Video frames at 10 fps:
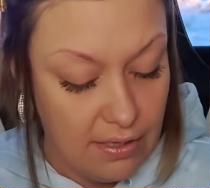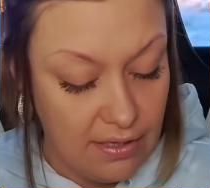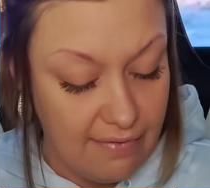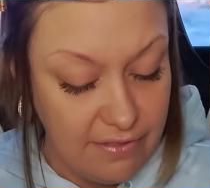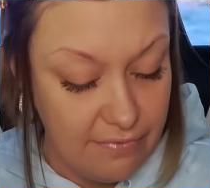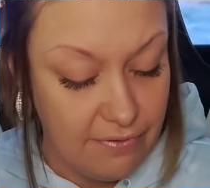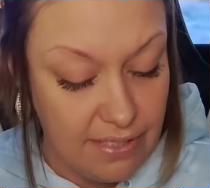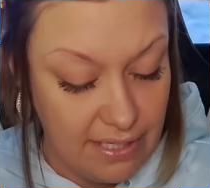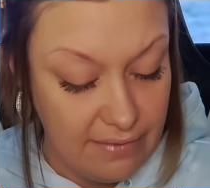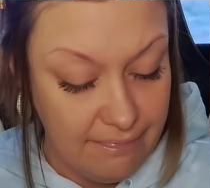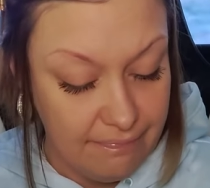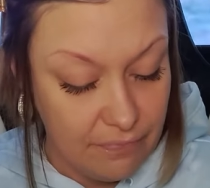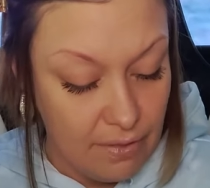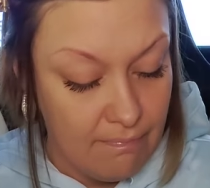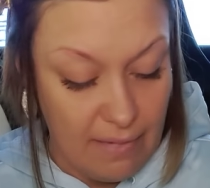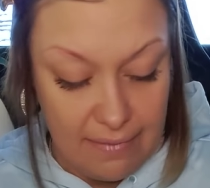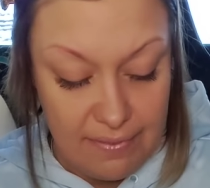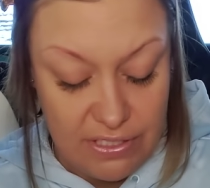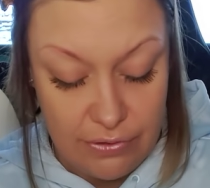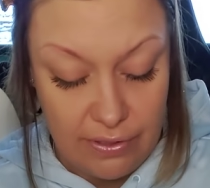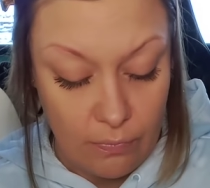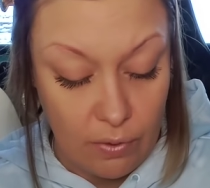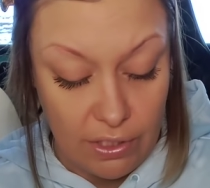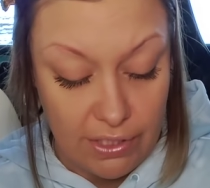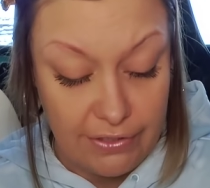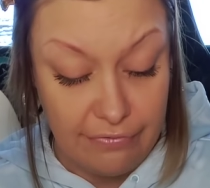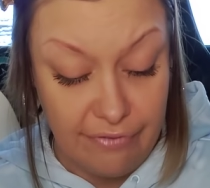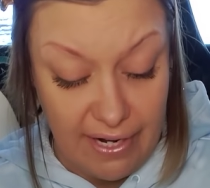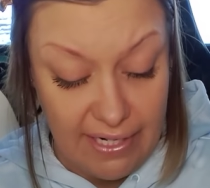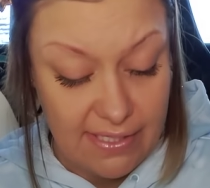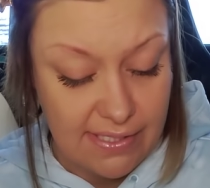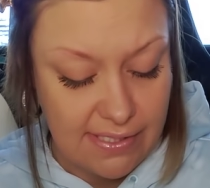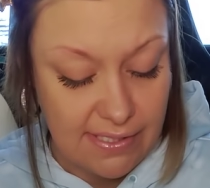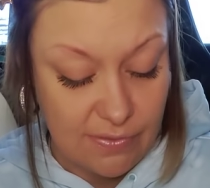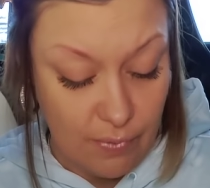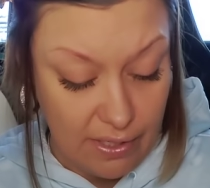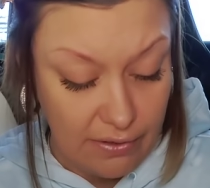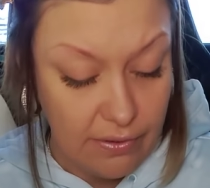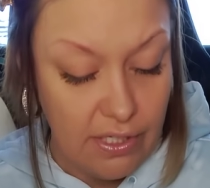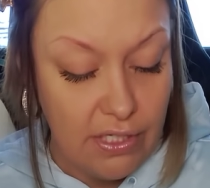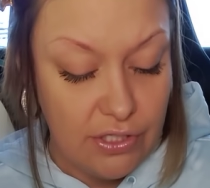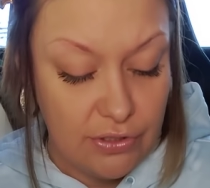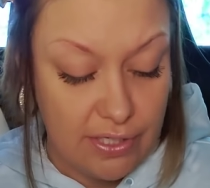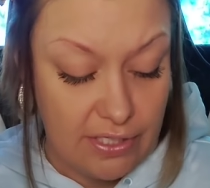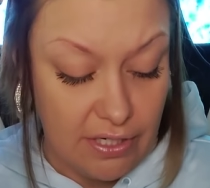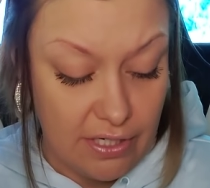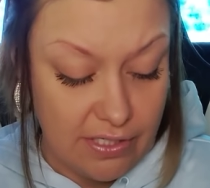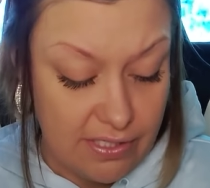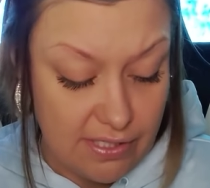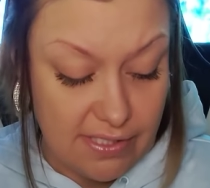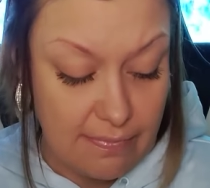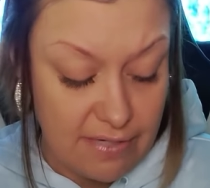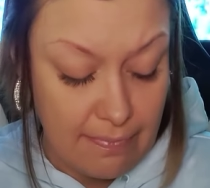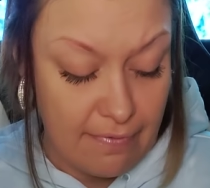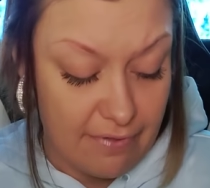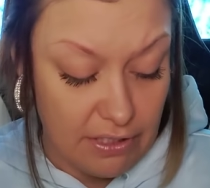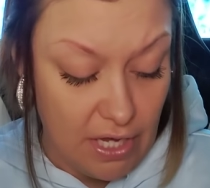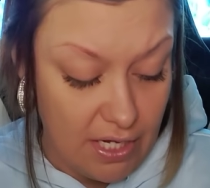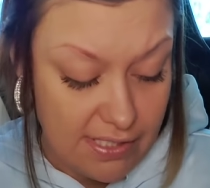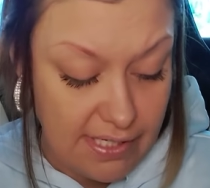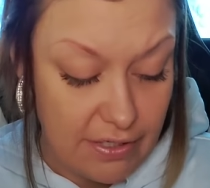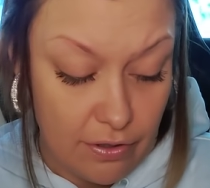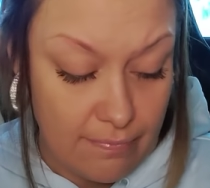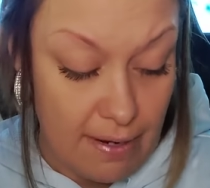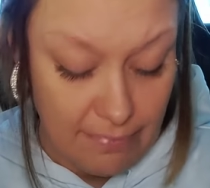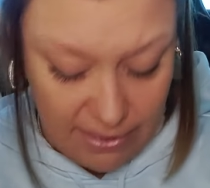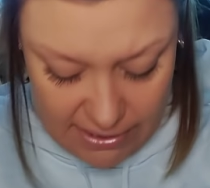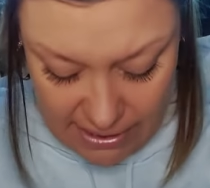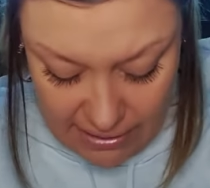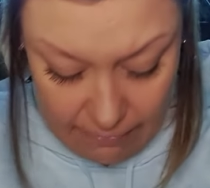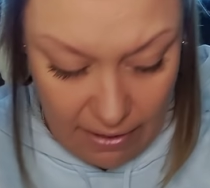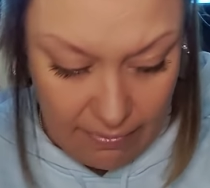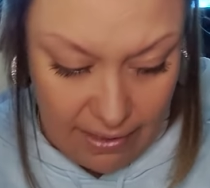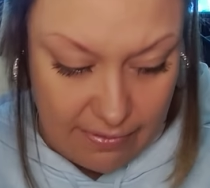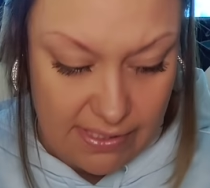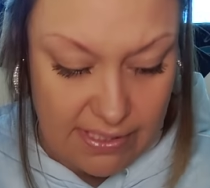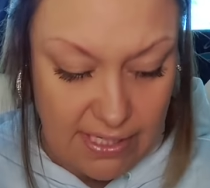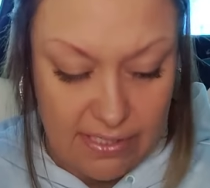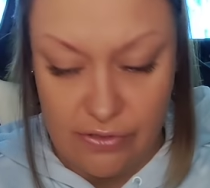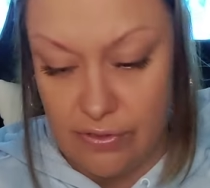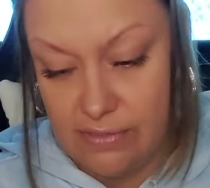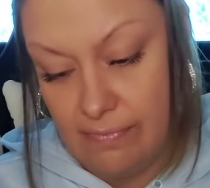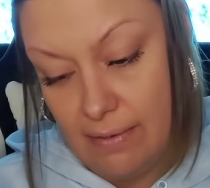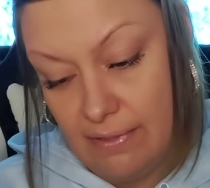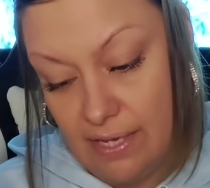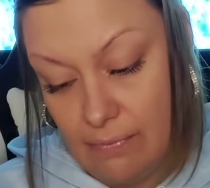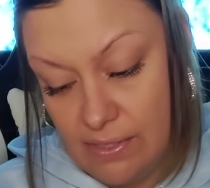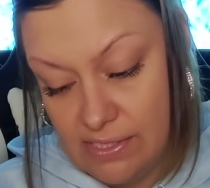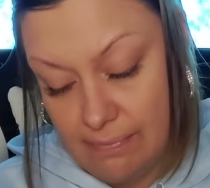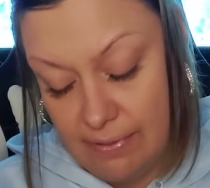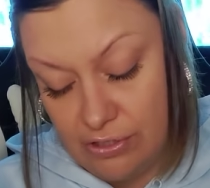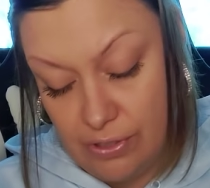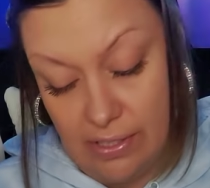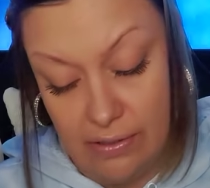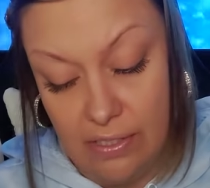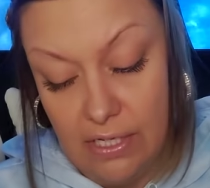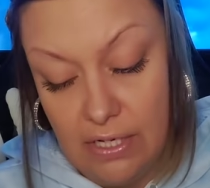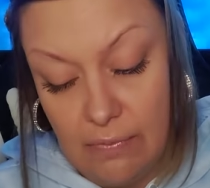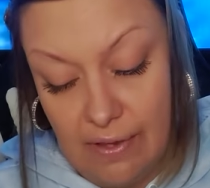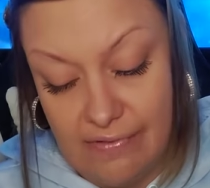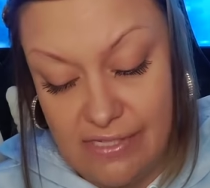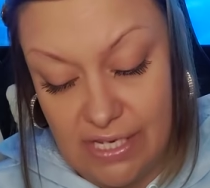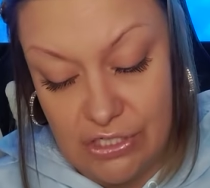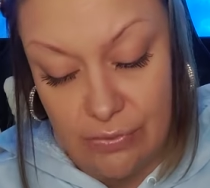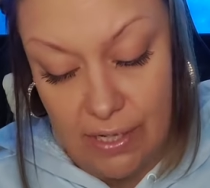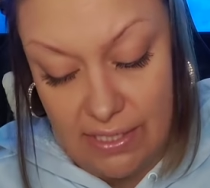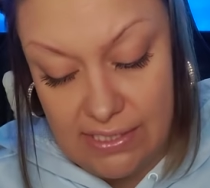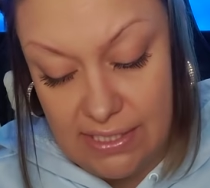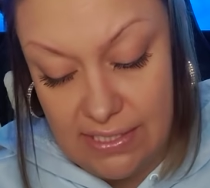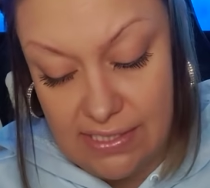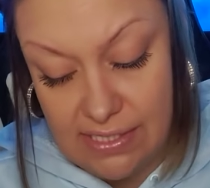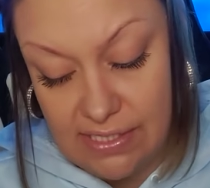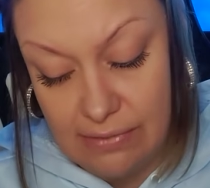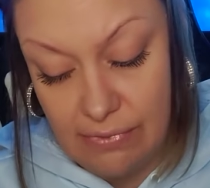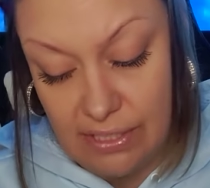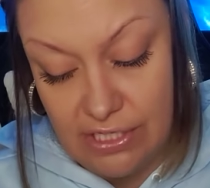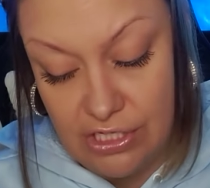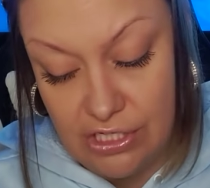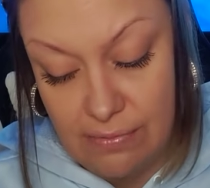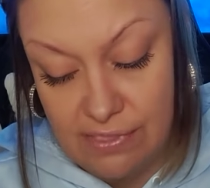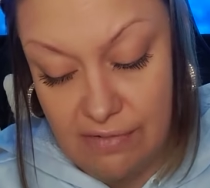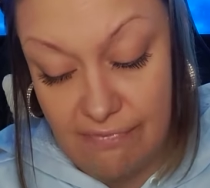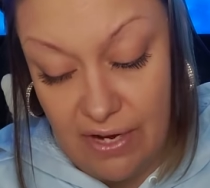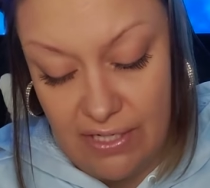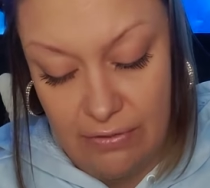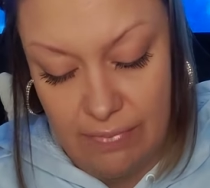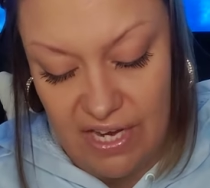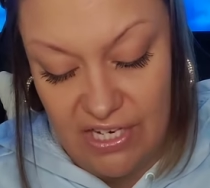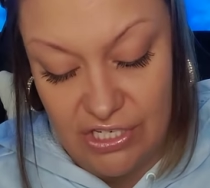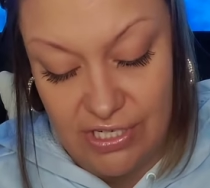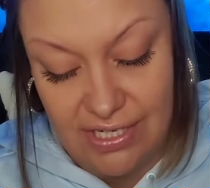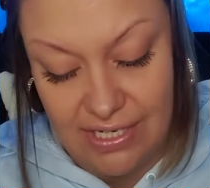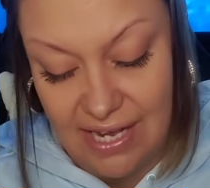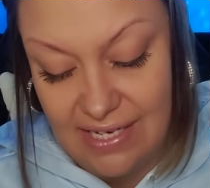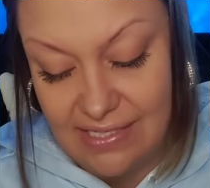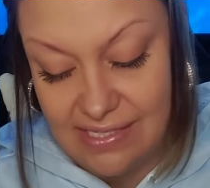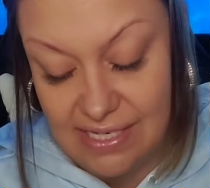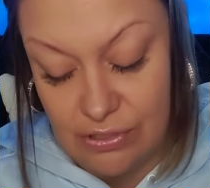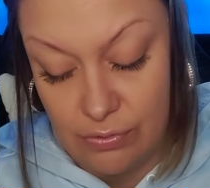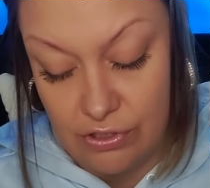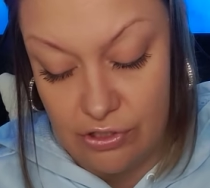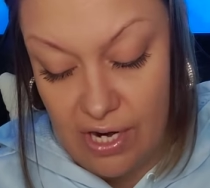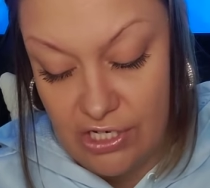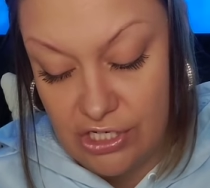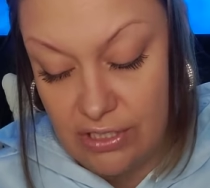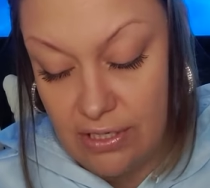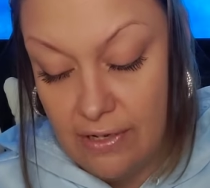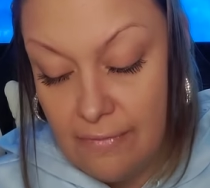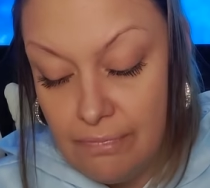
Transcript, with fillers: left you for dead, may have been doing work on your finances as well, trying to cause some type of a loss here, or maybe they did. Maybe that was the Ten of Swords. Maybe that was the betrayal. We have sexuality. Existing relationships could find new passion and heightened sexual attraction.